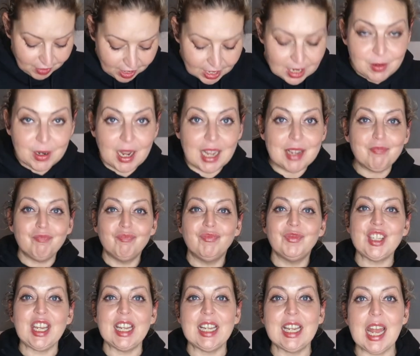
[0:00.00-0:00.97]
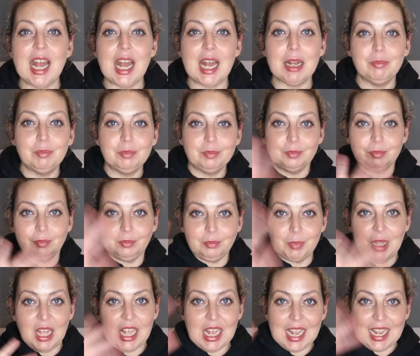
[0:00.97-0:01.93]
Anyway, take care.
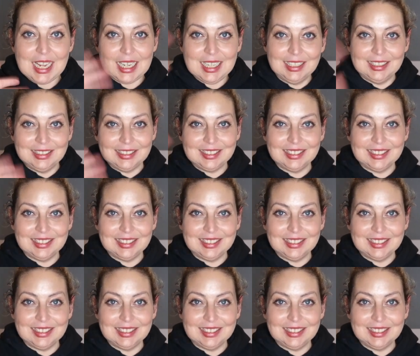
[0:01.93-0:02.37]
Bye.